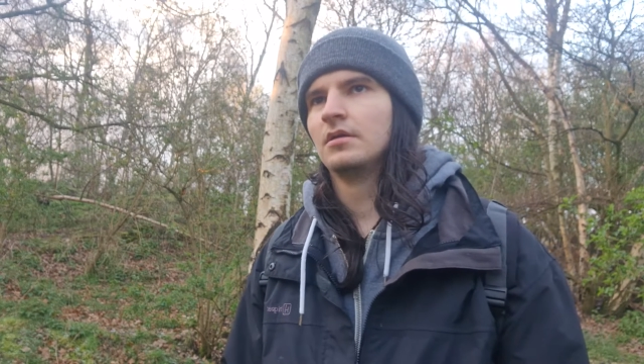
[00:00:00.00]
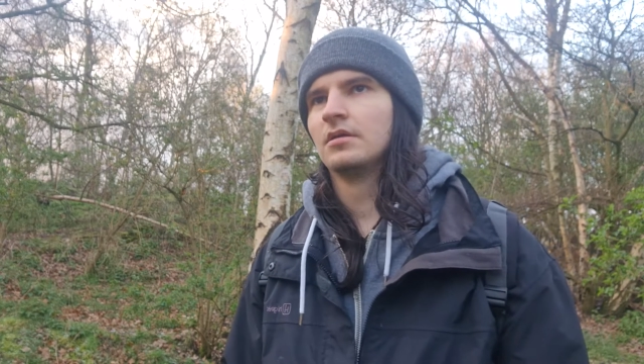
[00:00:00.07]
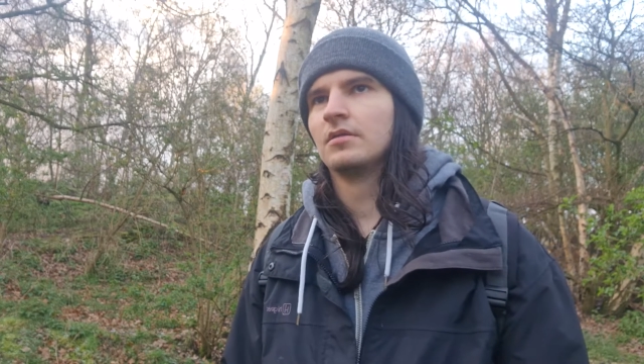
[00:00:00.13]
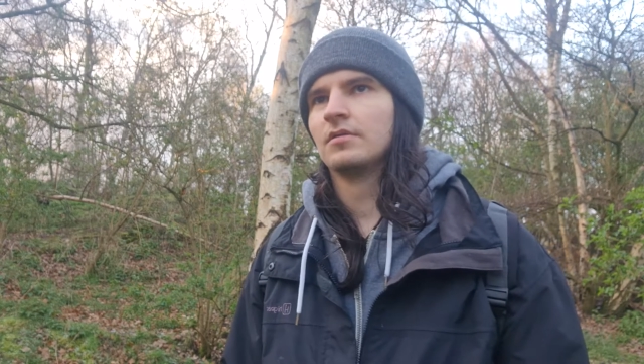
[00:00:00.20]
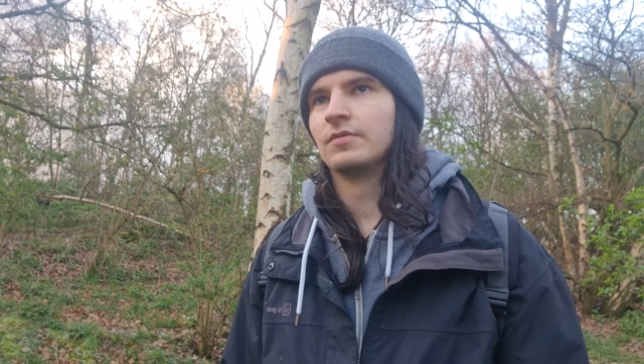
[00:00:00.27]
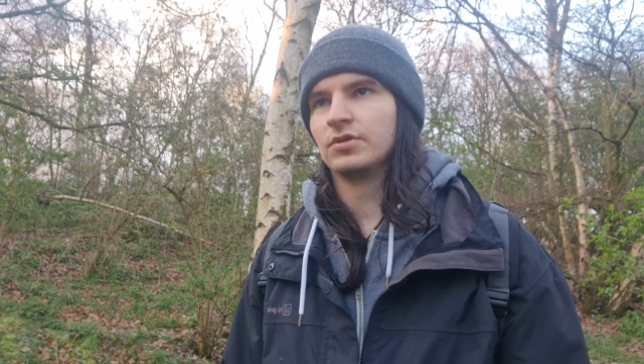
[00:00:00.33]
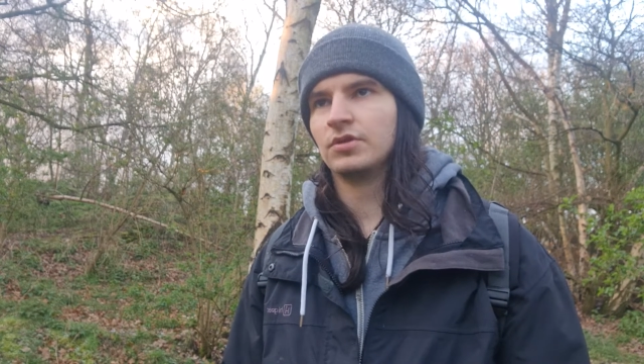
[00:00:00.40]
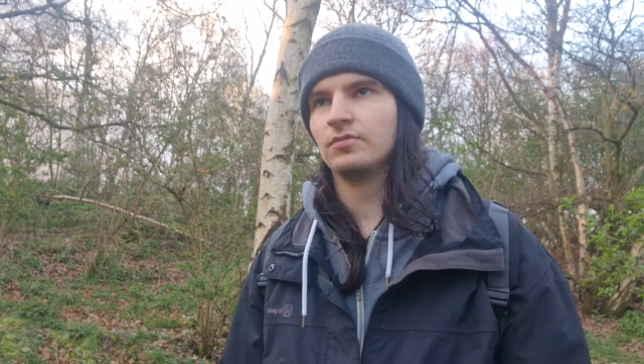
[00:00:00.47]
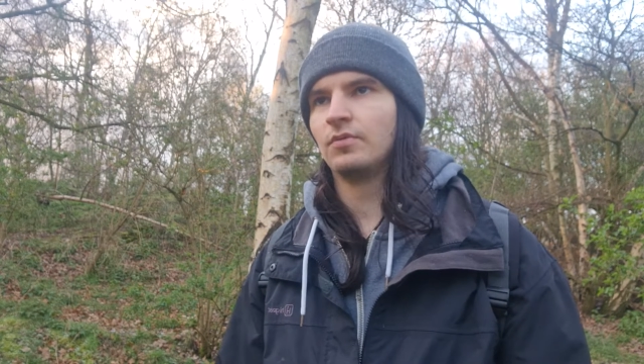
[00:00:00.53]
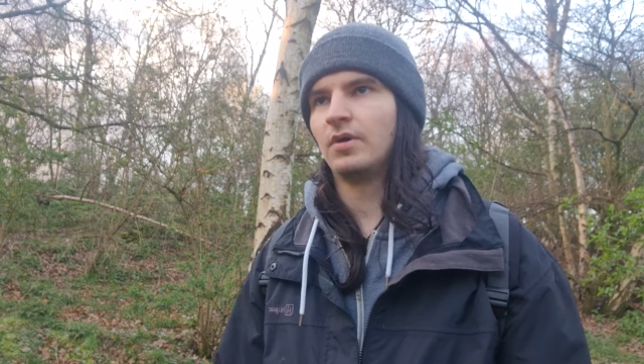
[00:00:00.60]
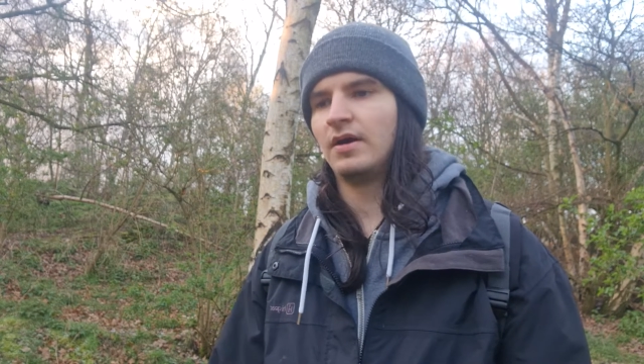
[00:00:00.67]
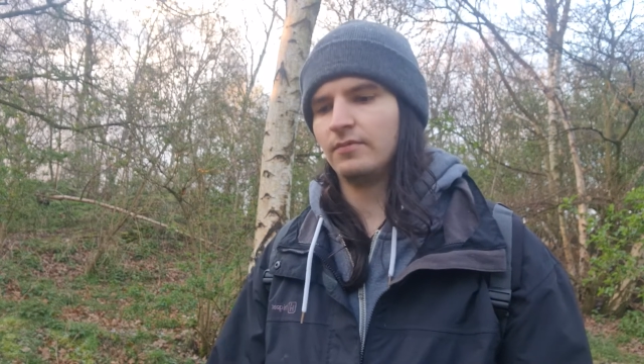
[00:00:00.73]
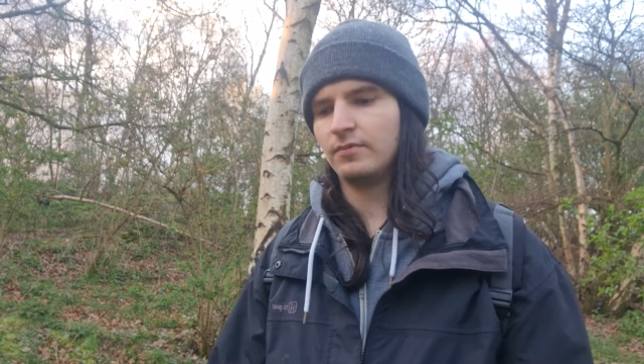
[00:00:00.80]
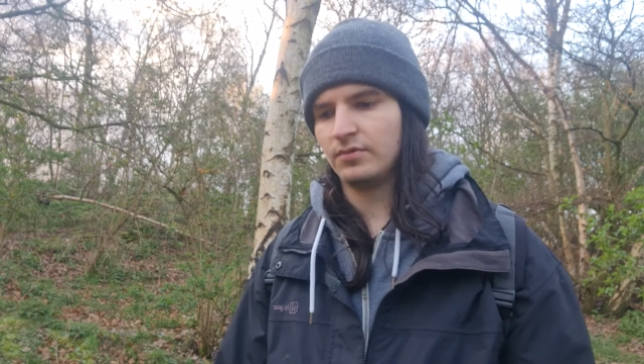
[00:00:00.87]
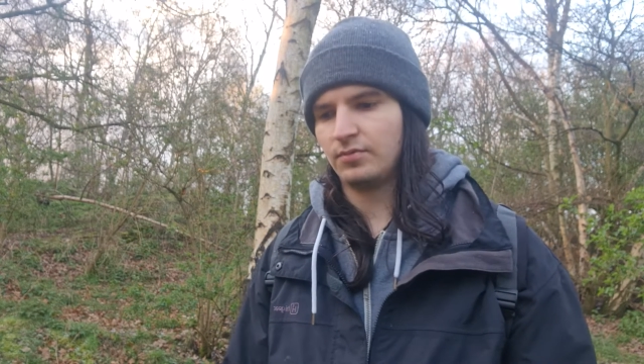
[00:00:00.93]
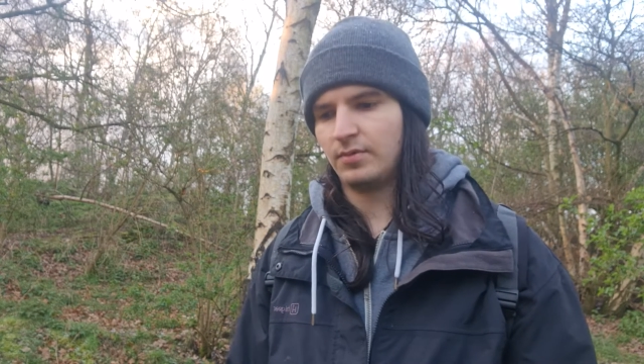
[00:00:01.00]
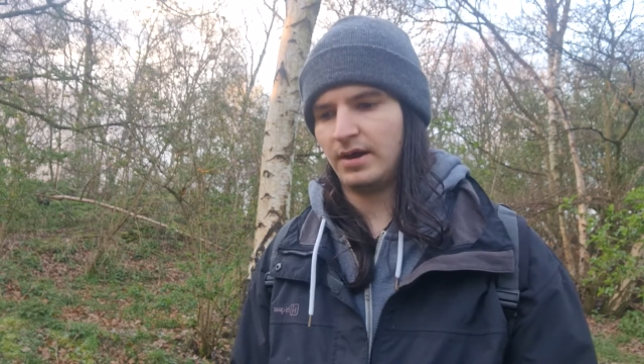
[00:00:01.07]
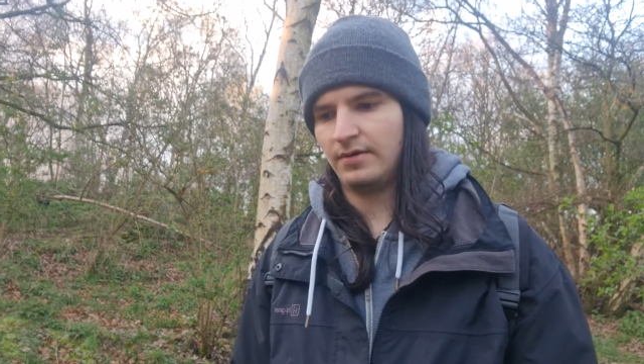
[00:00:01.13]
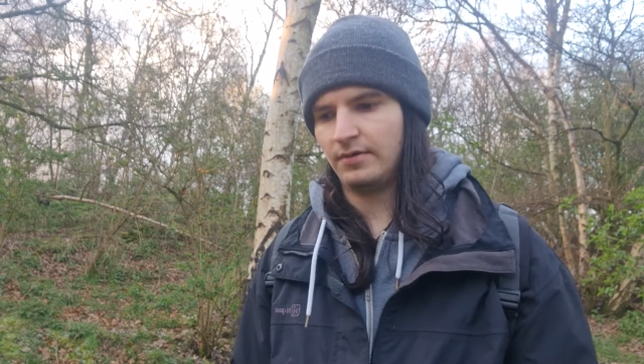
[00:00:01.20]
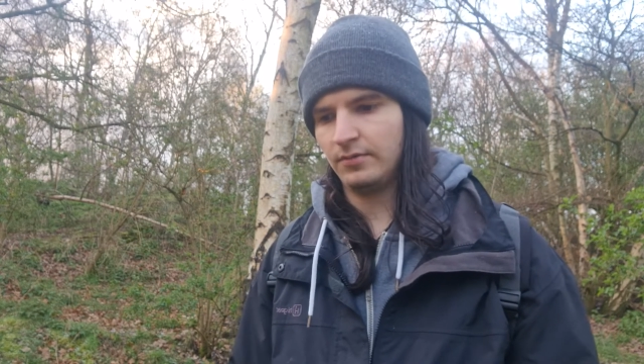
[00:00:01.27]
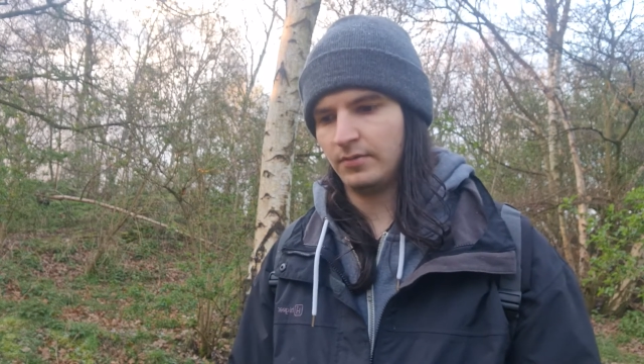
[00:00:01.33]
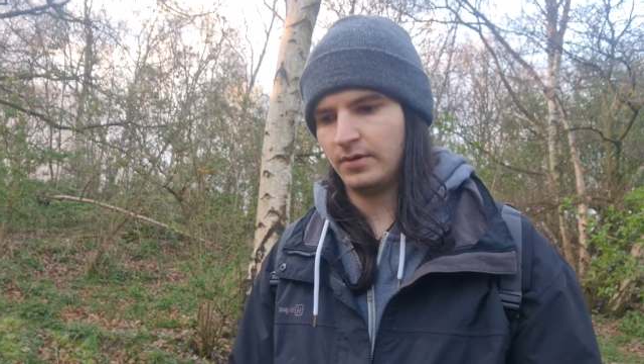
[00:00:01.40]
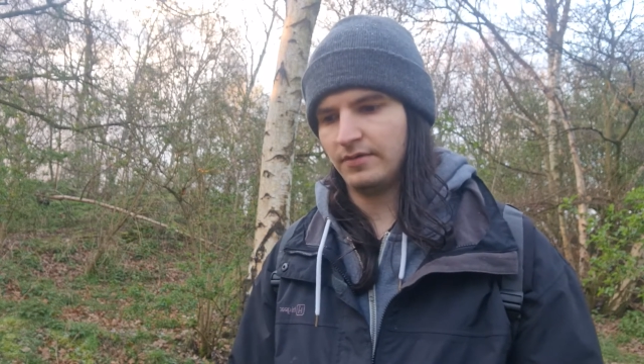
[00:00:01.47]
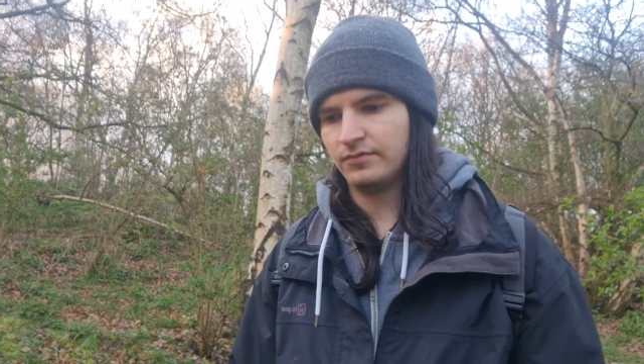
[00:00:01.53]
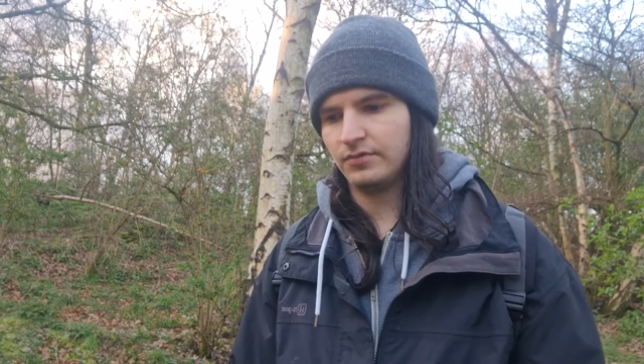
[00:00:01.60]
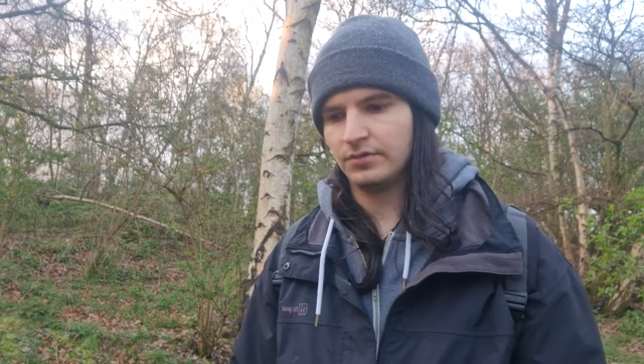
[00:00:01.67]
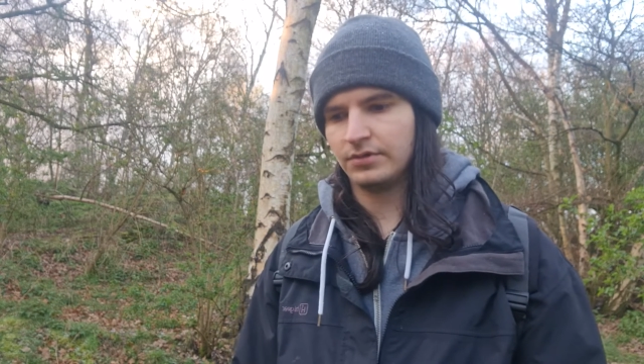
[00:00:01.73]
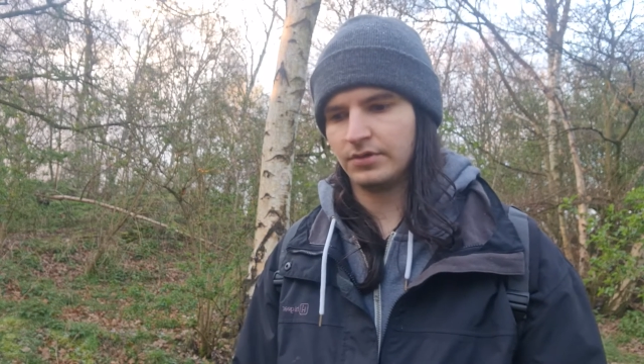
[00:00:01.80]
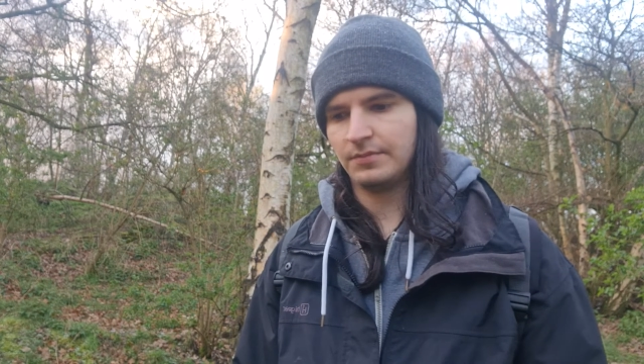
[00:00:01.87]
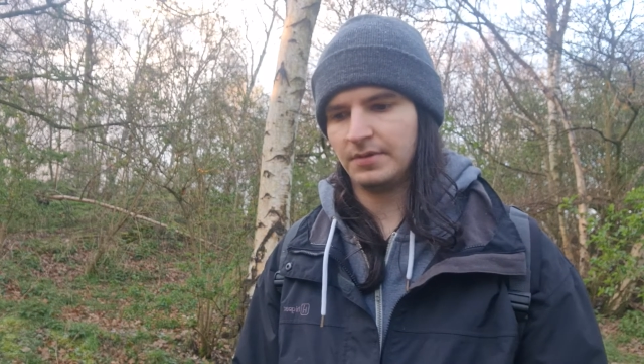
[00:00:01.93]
Which is why I've done so